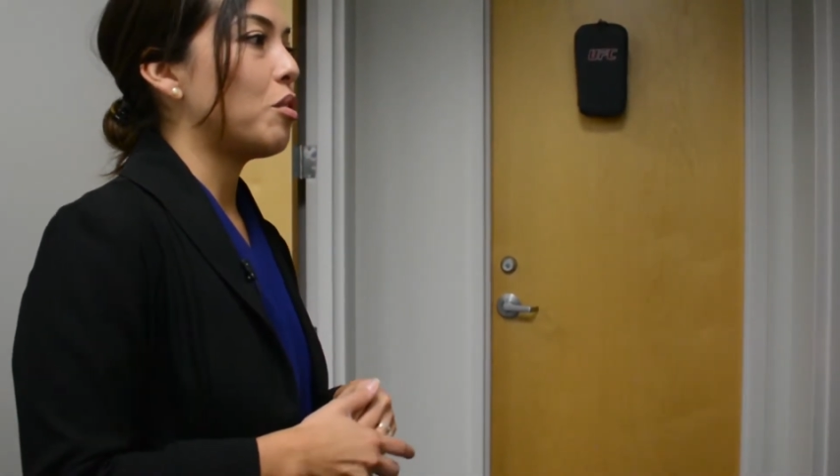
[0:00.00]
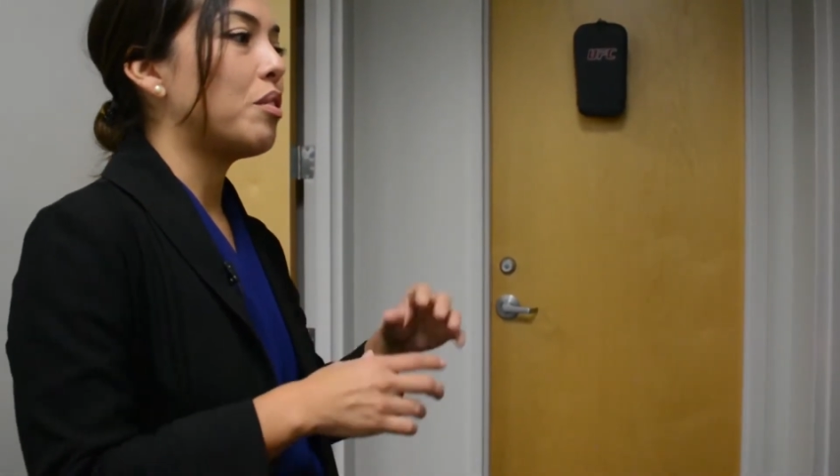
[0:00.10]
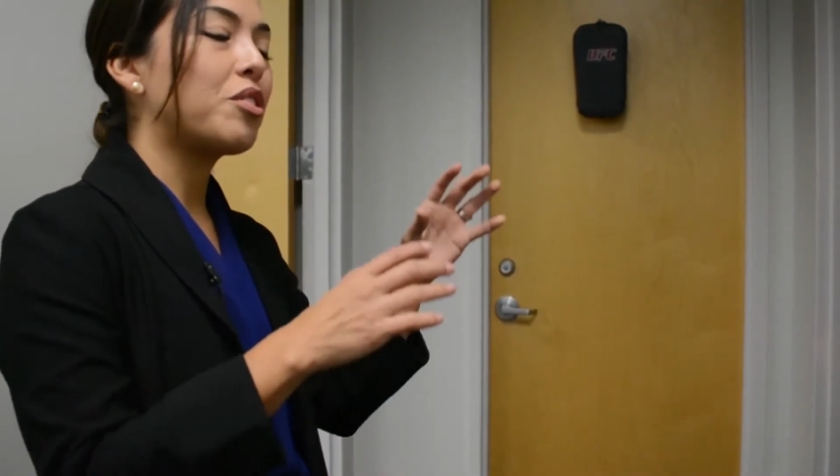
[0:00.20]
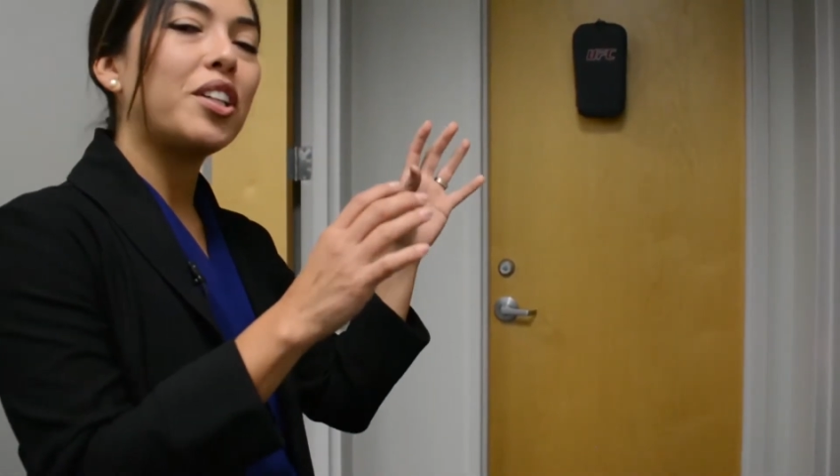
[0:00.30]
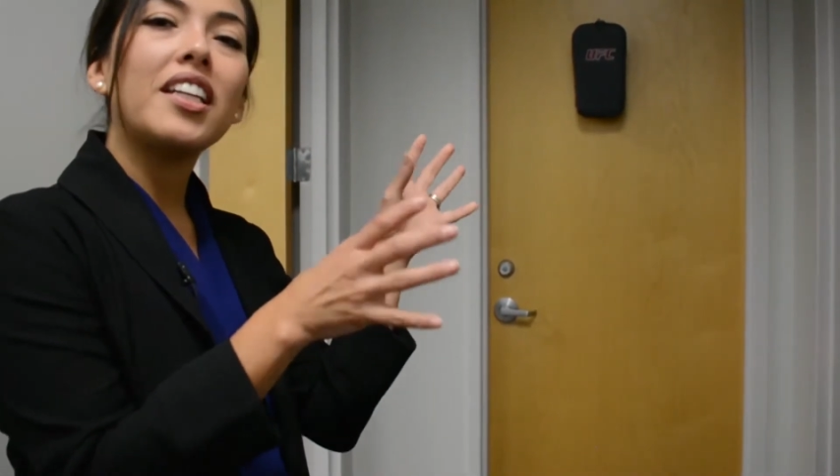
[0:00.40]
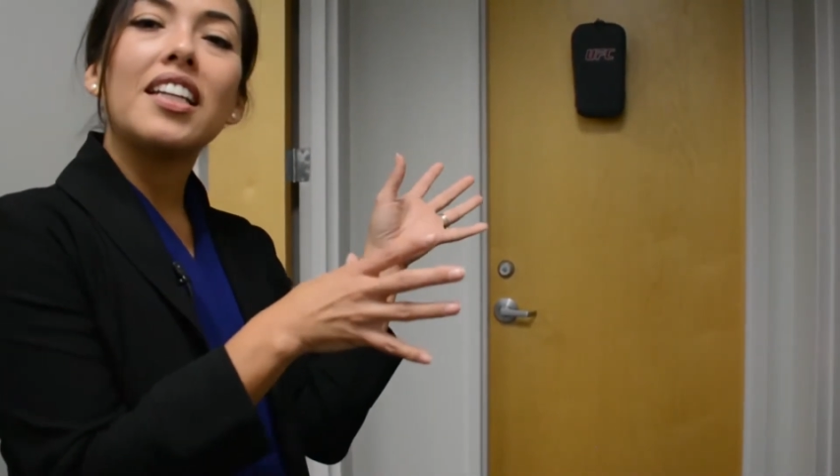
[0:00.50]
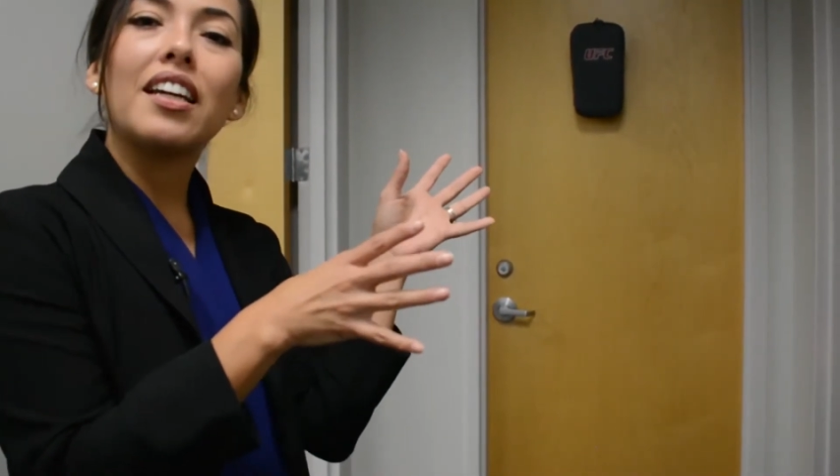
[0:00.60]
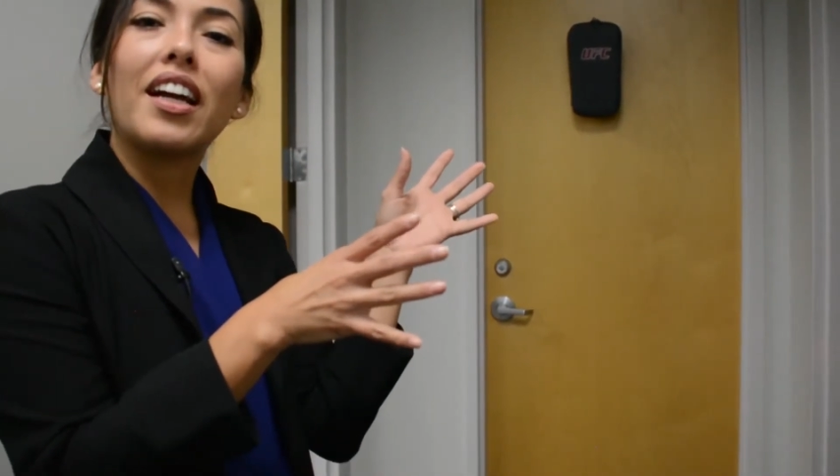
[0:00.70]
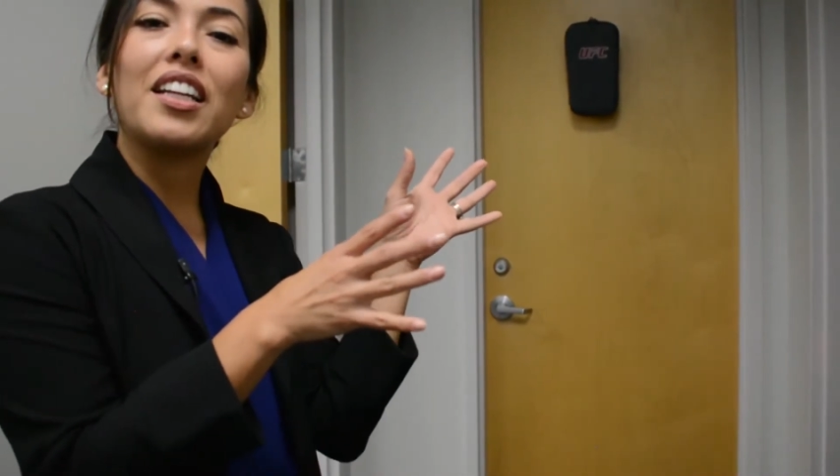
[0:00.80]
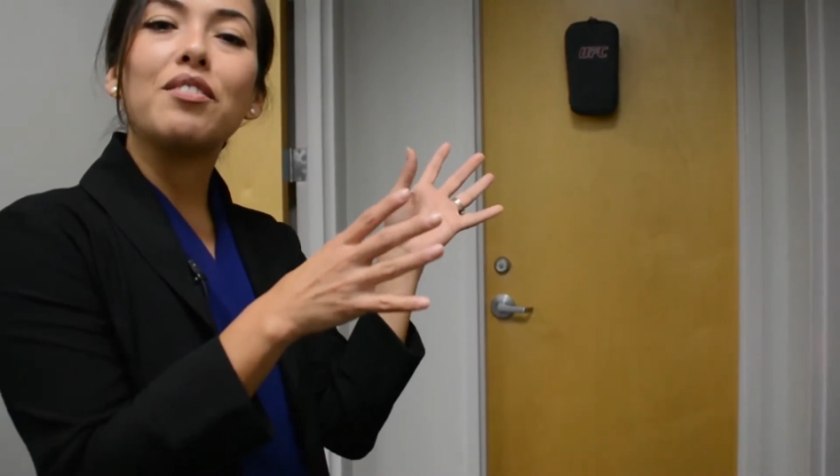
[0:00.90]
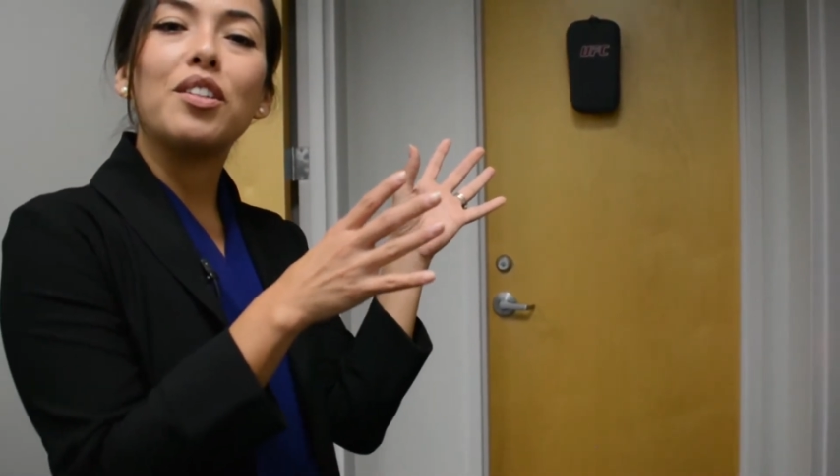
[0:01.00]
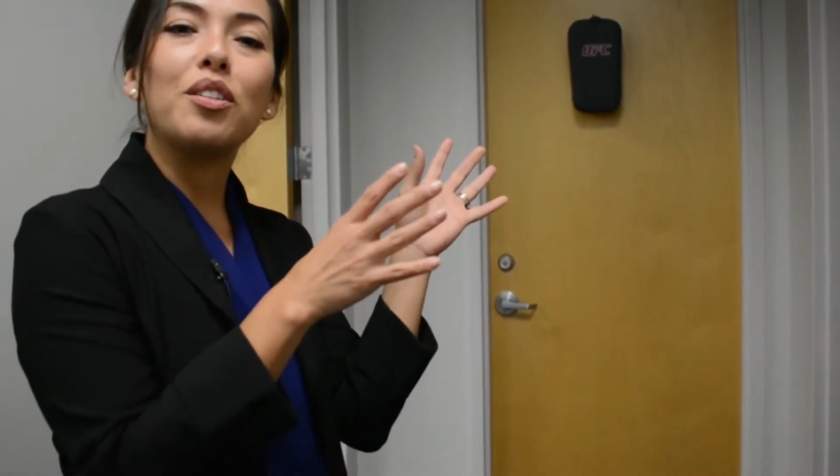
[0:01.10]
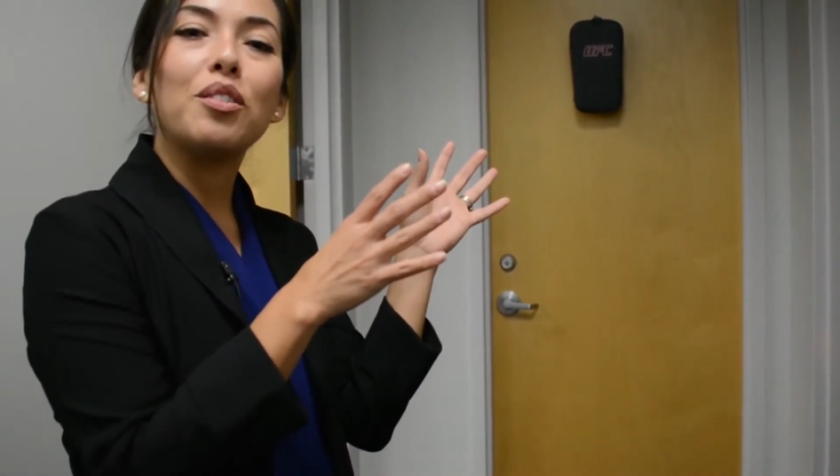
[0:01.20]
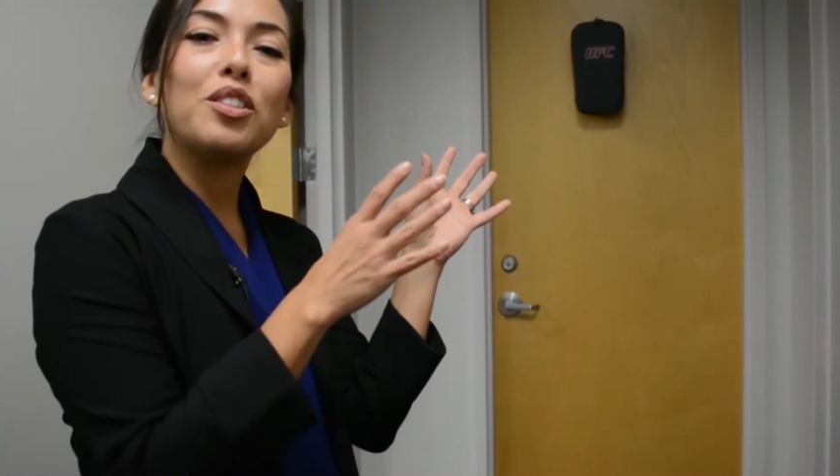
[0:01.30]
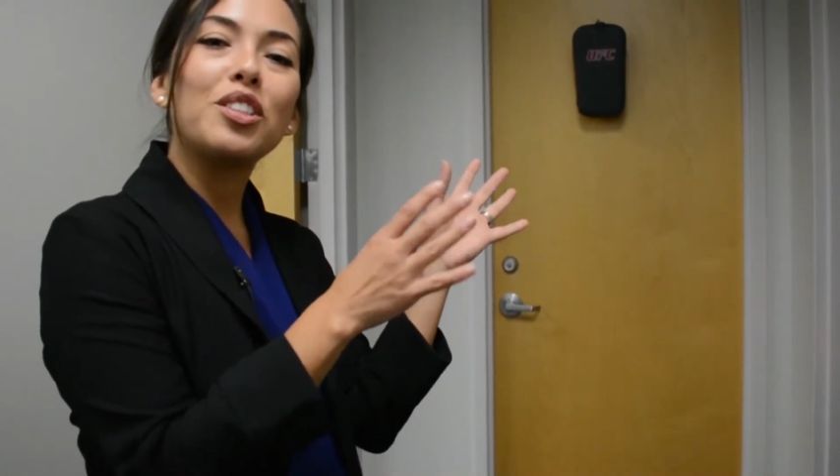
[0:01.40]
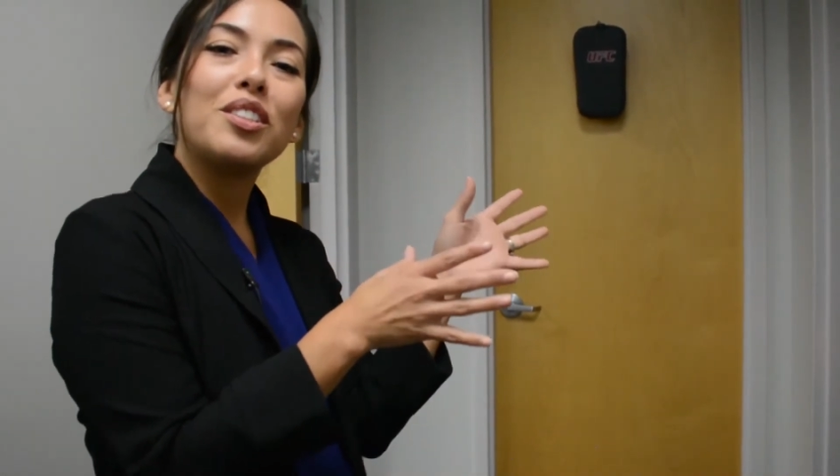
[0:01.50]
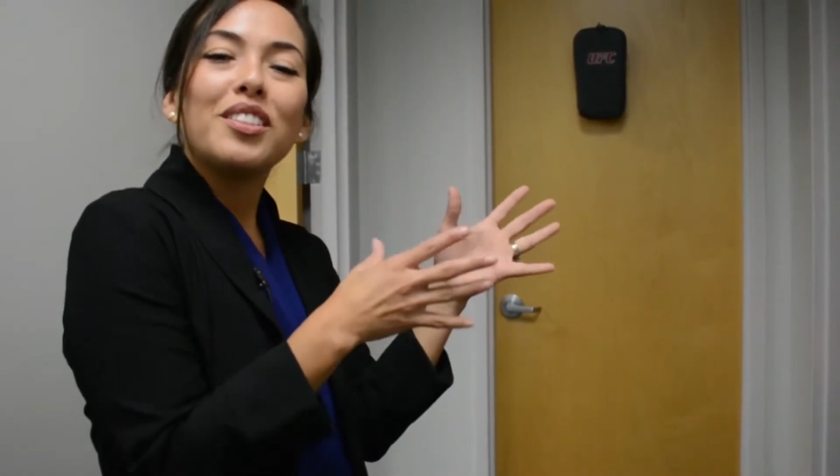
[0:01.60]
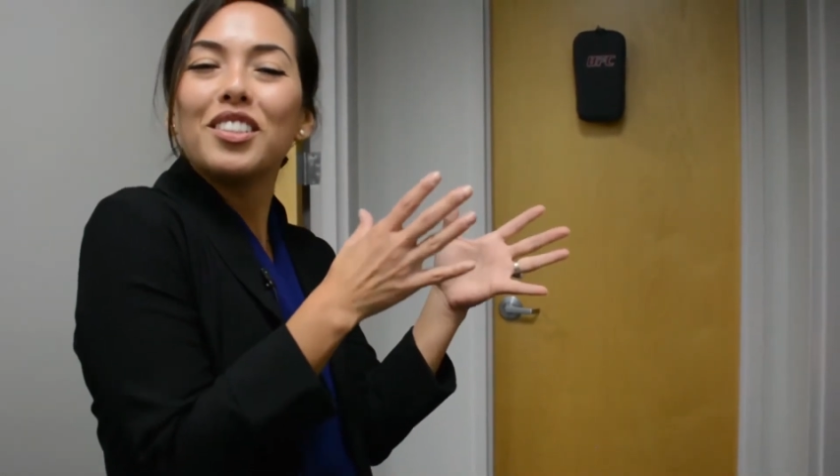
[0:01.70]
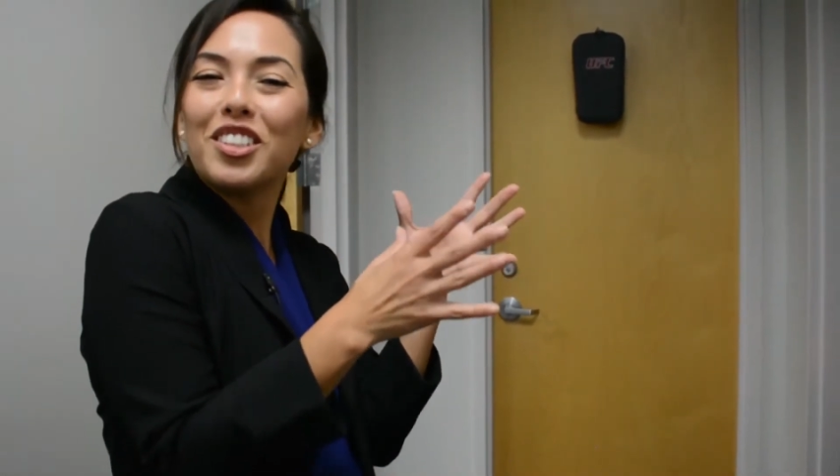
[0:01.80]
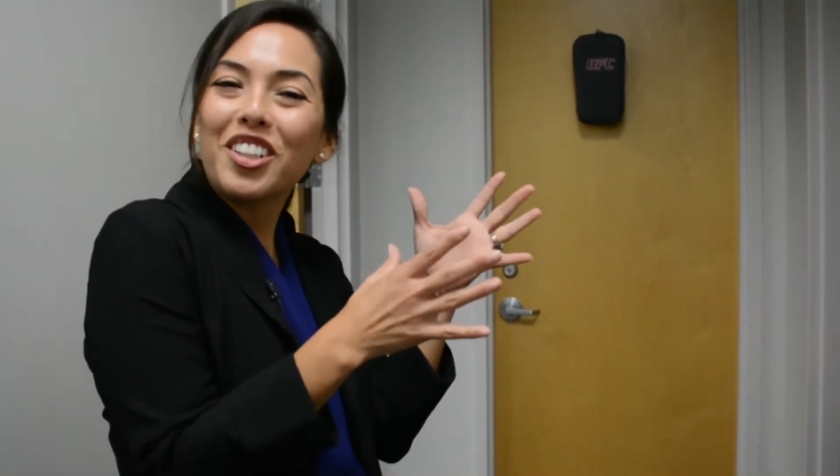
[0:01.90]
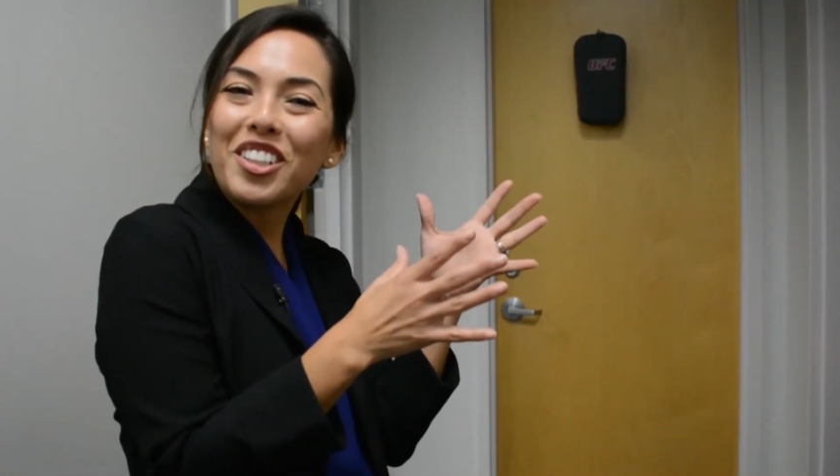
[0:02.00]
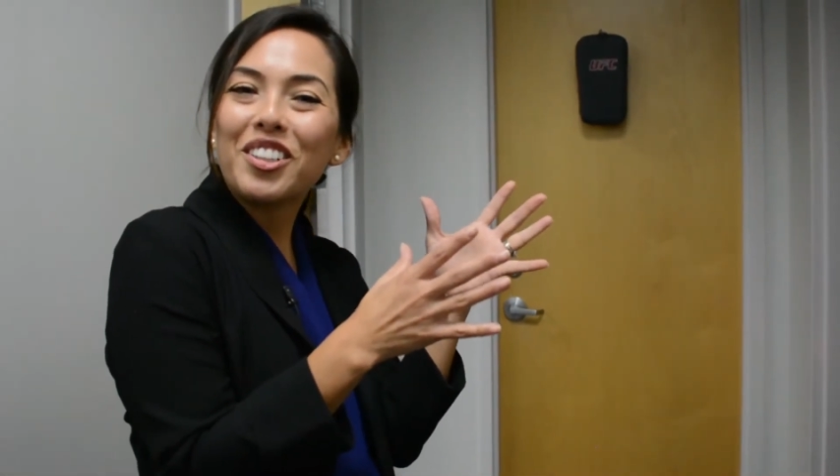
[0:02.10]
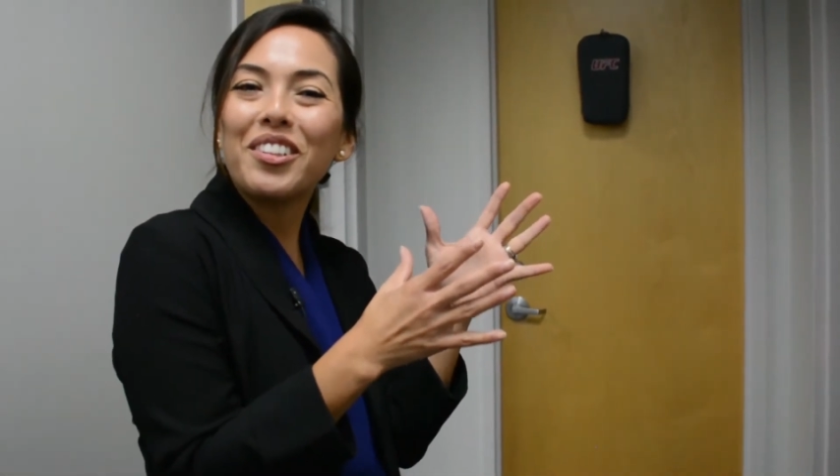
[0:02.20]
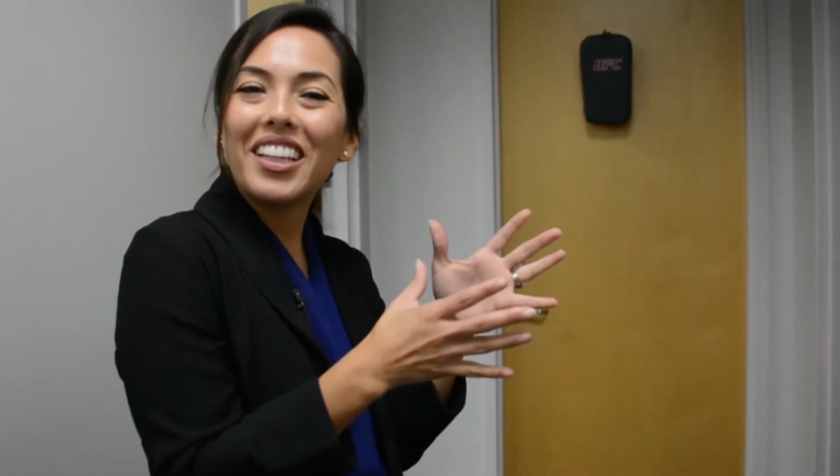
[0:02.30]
So we've created a kind of a darker